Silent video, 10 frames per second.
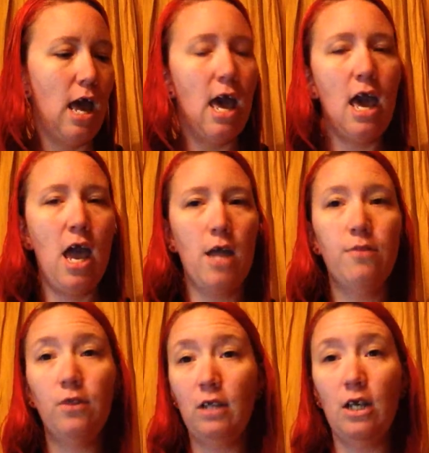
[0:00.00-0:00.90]

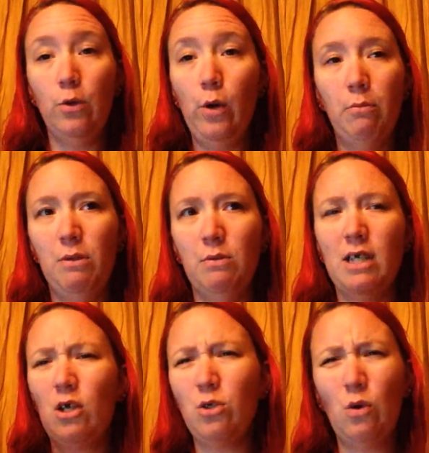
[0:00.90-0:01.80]
And the lady who helped me was
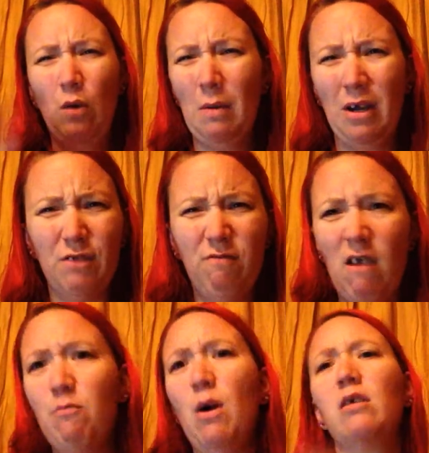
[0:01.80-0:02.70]
like, oh, don't worry about it. It's
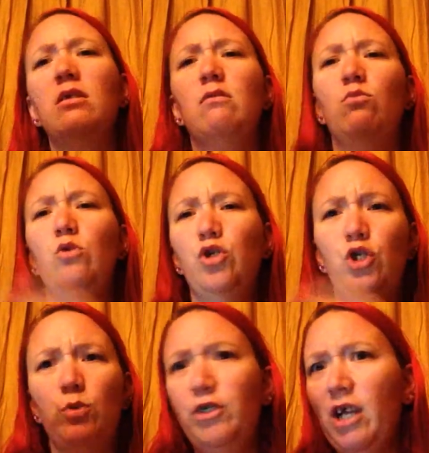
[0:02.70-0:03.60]
$5. We'll
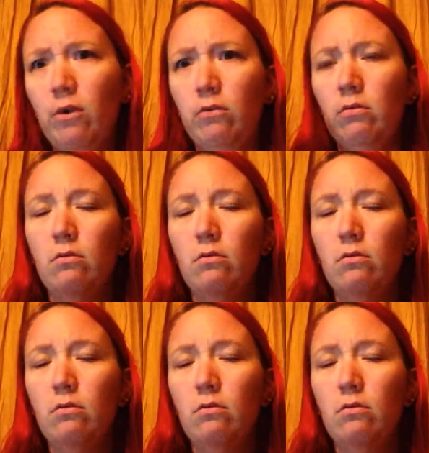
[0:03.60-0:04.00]
just switch you out.